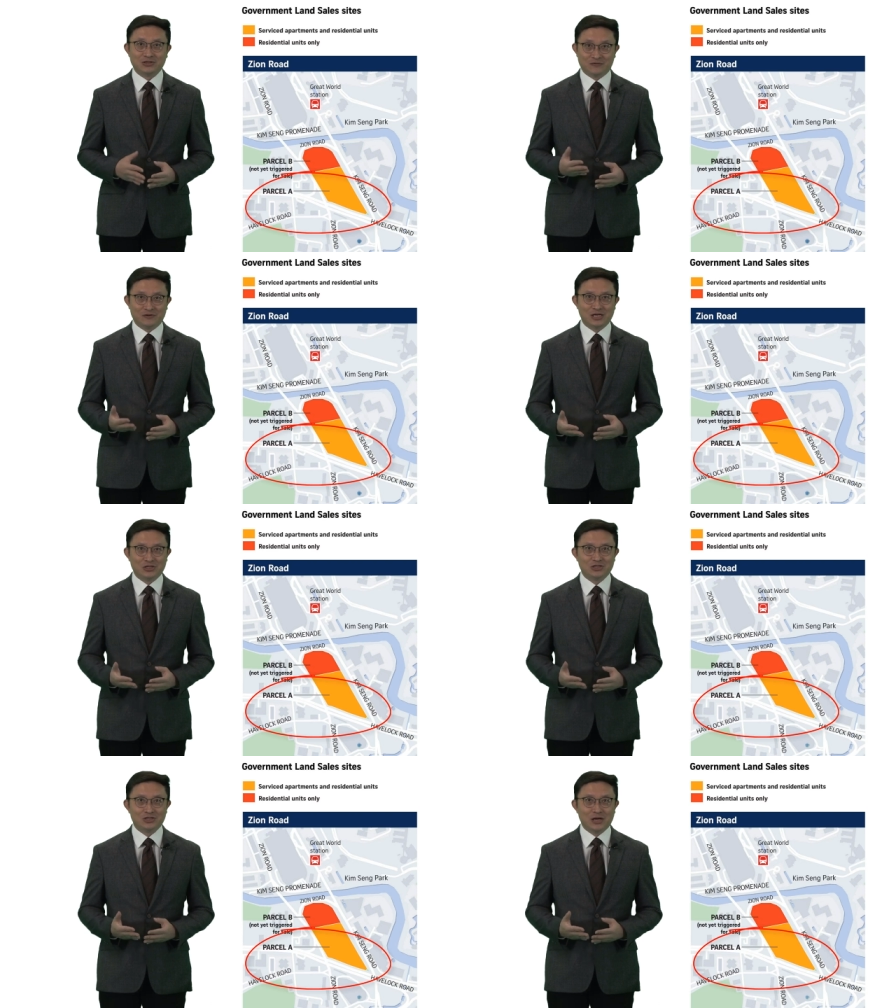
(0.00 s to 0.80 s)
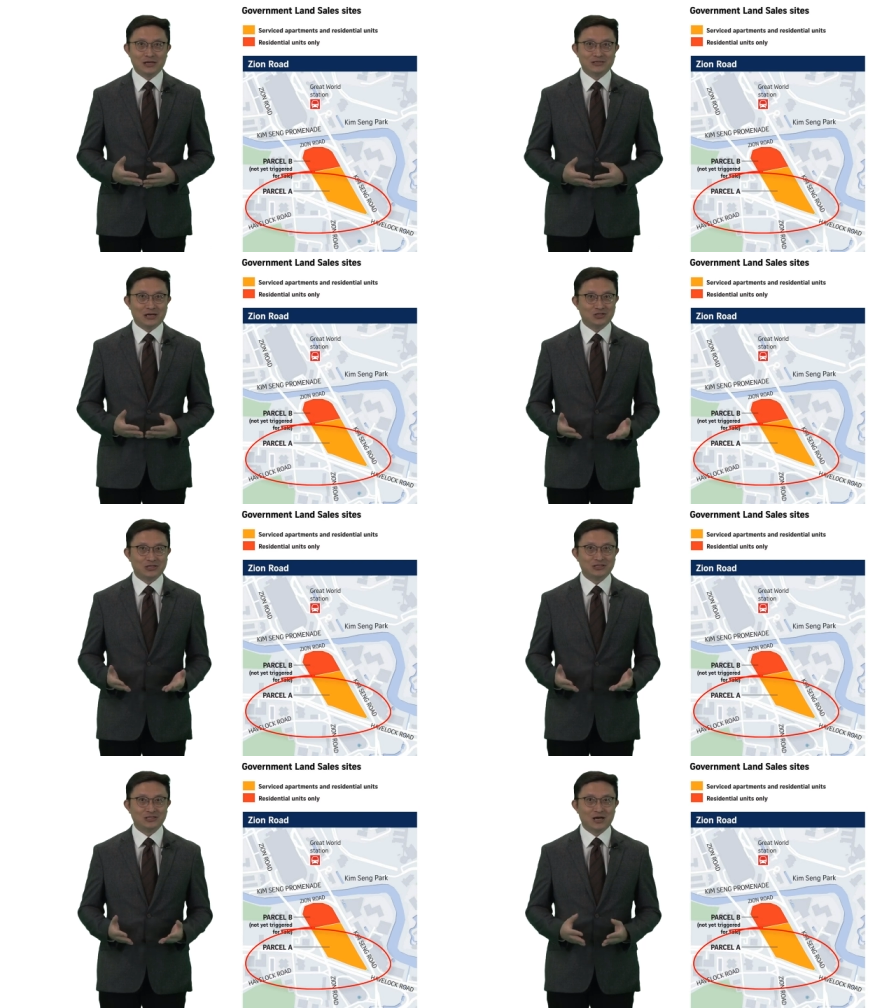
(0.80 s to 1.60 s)
of each site, such as
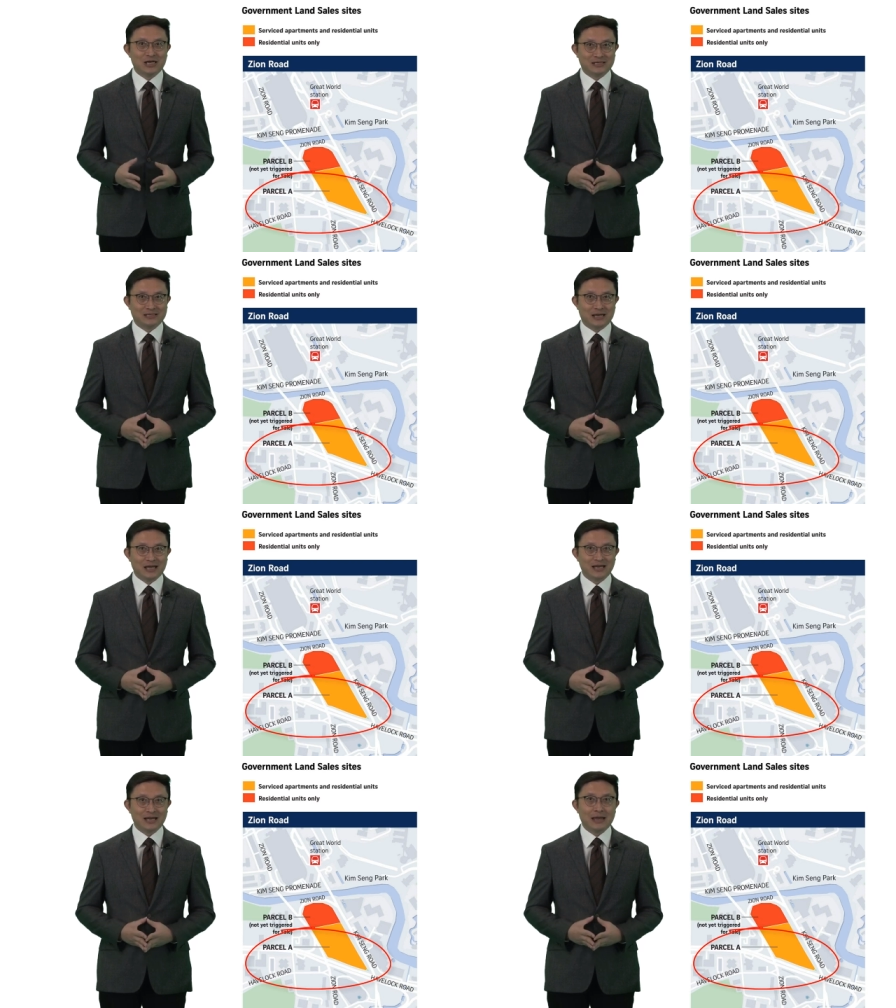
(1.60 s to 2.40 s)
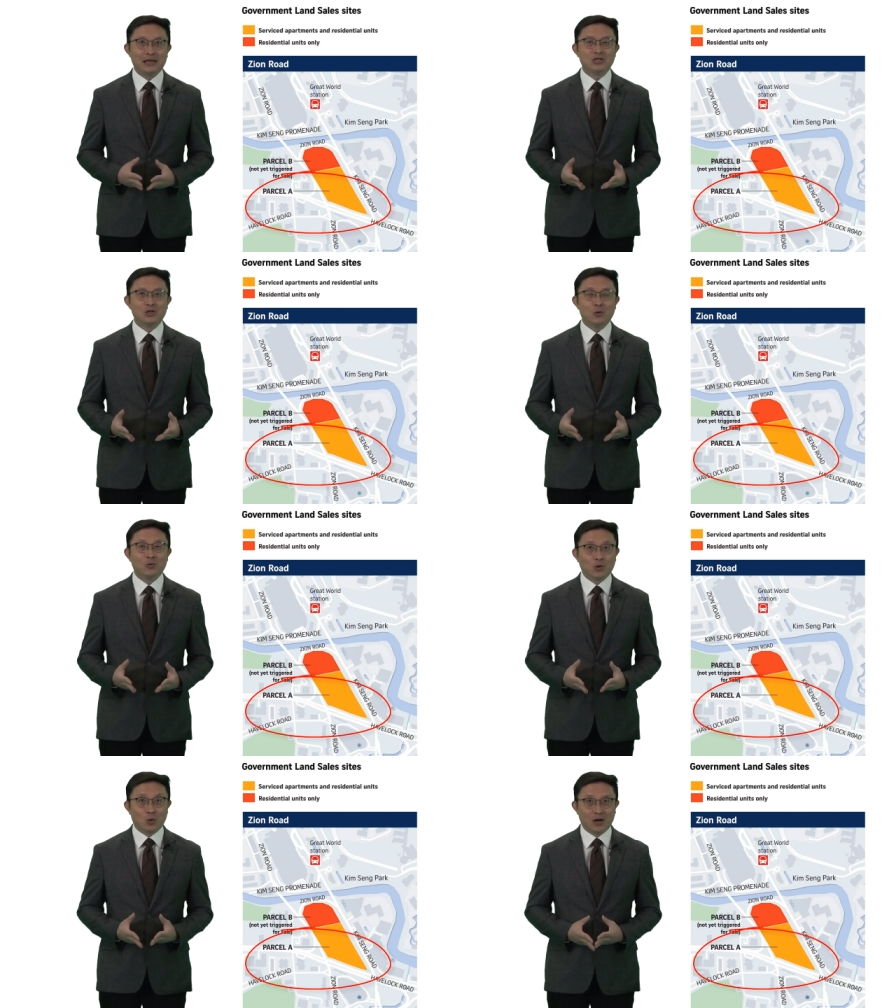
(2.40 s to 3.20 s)
size, additional
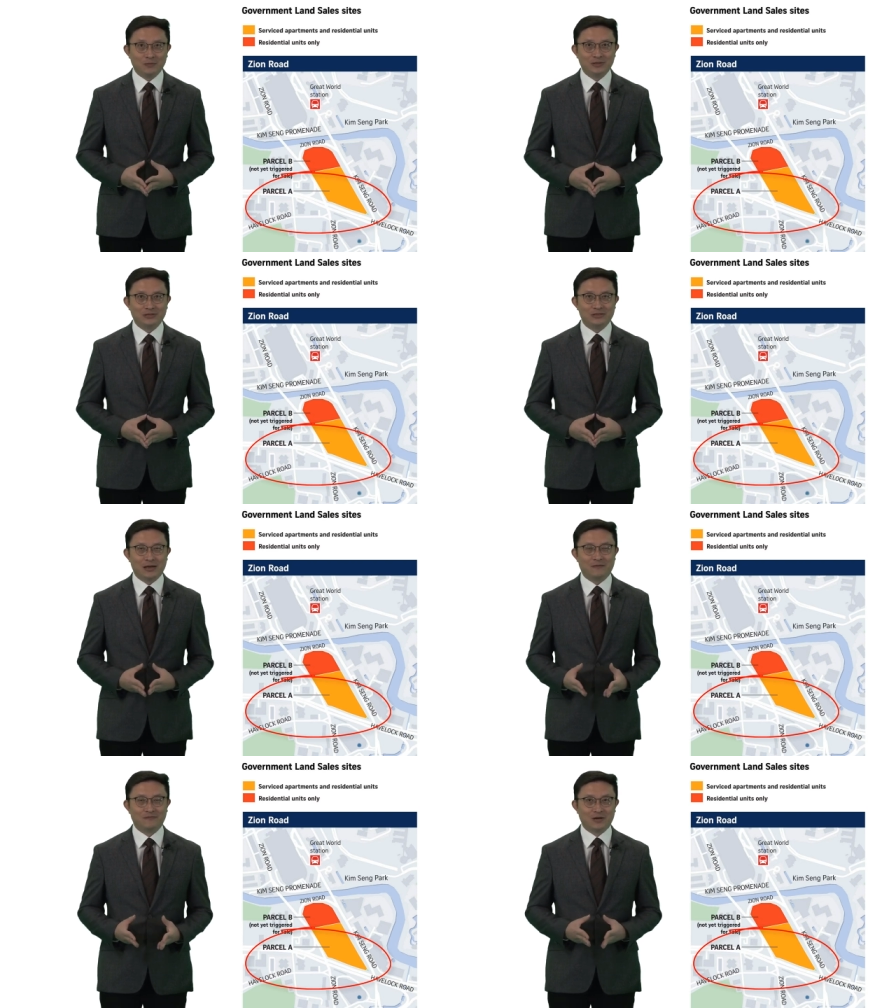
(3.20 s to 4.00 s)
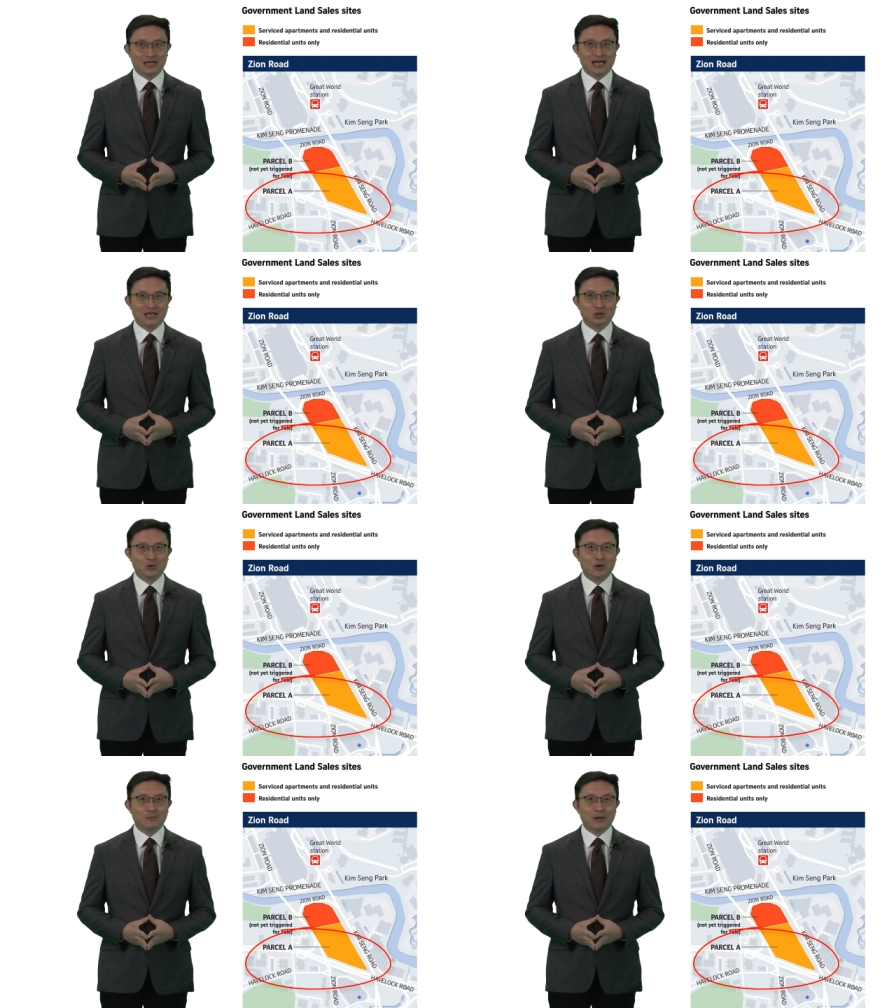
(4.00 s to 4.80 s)
requirements, financial
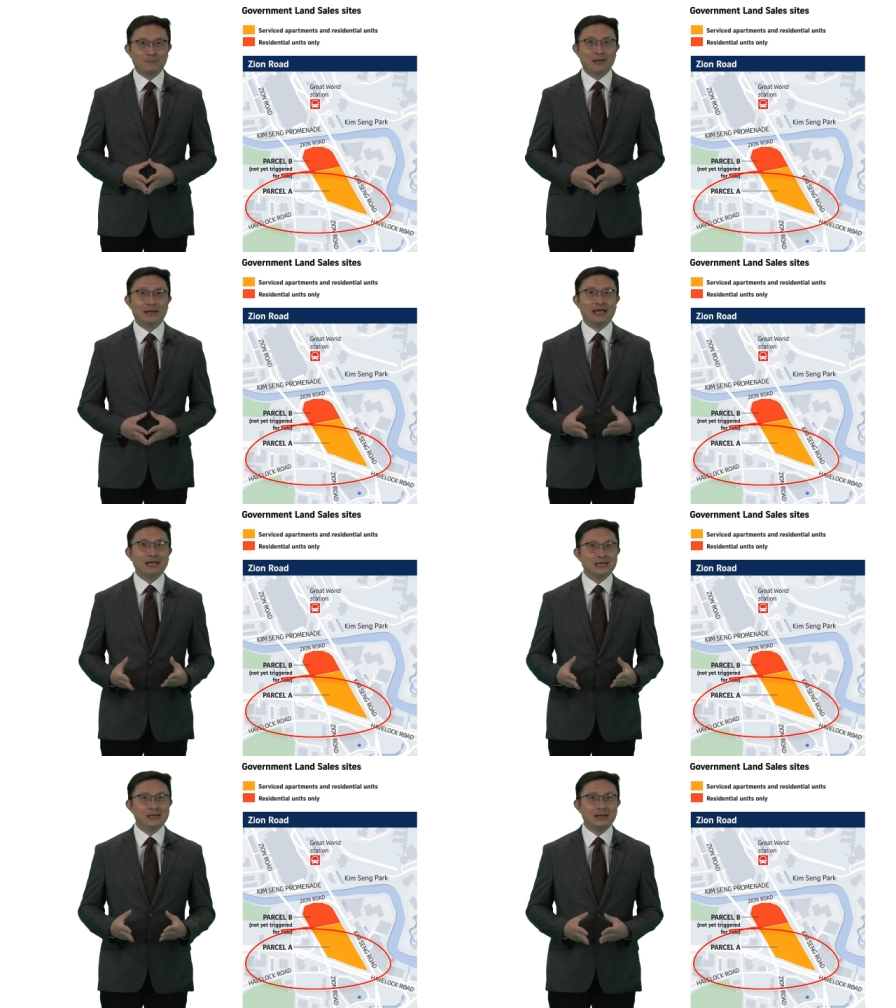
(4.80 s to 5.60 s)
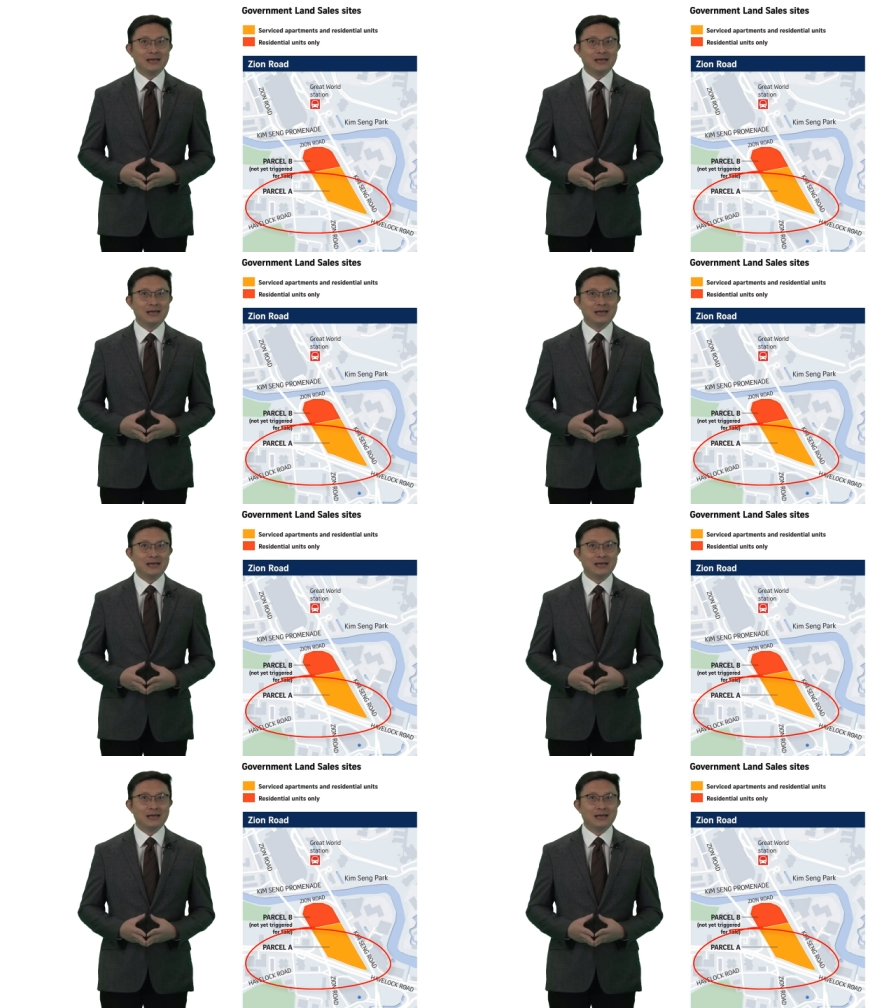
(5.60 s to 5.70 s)
commitment needed,